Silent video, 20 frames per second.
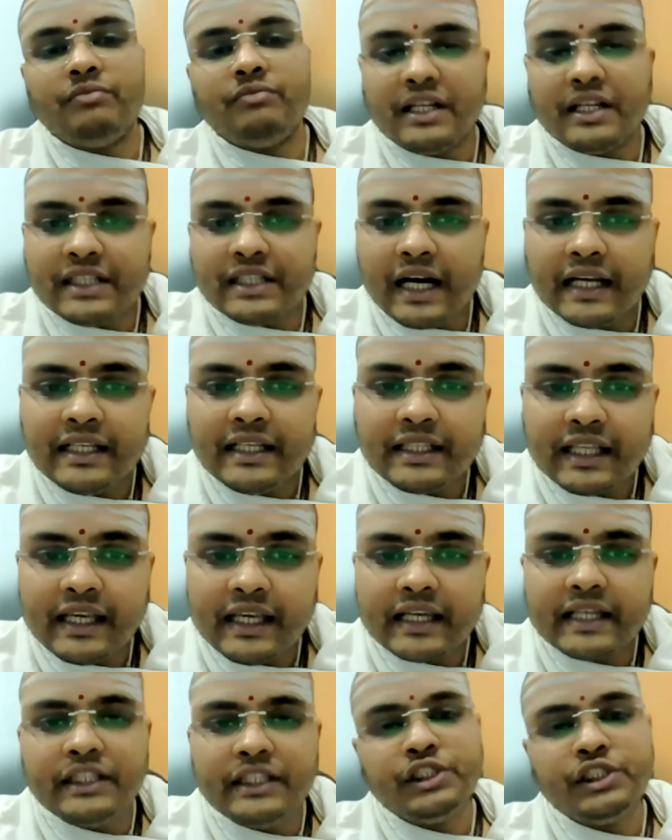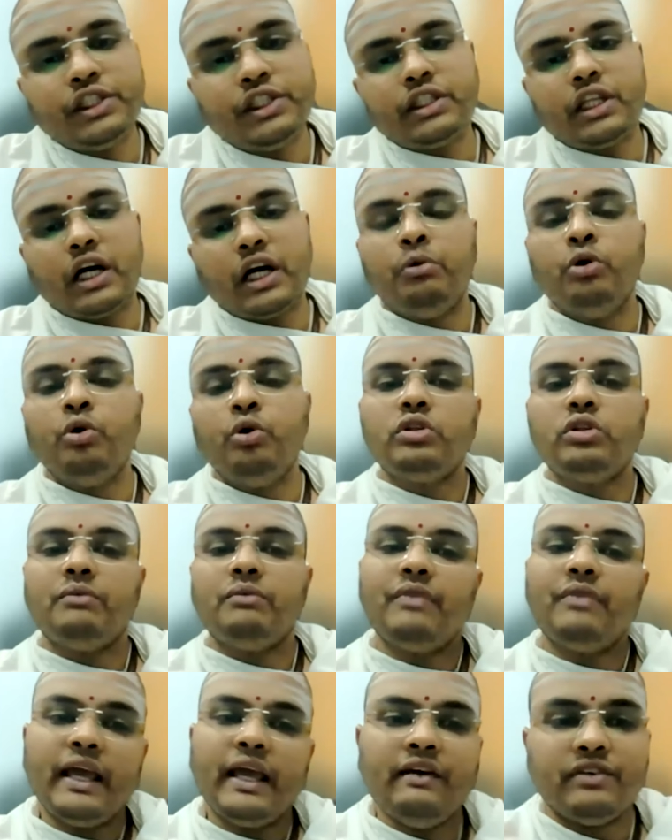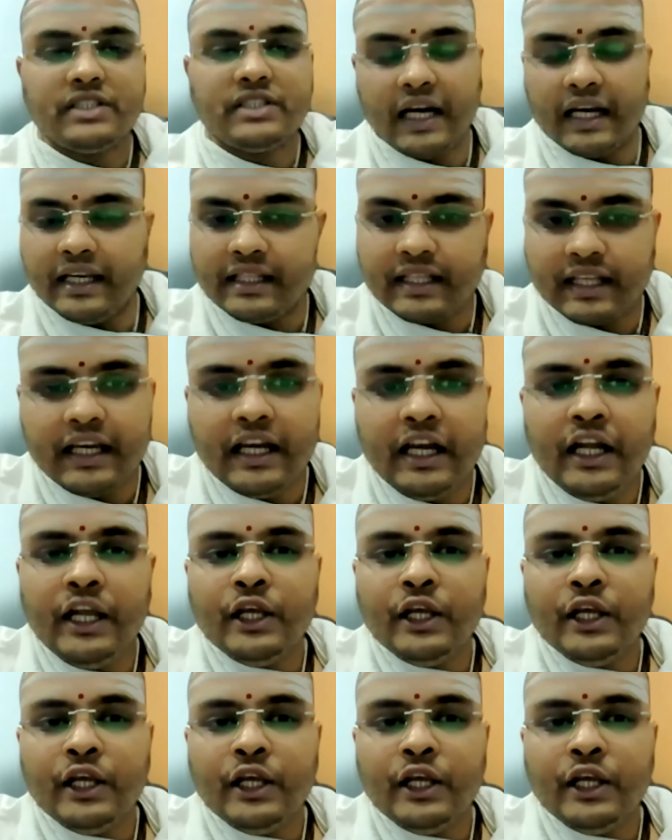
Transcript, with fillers: najayate kinchit, abhutam naivajayate.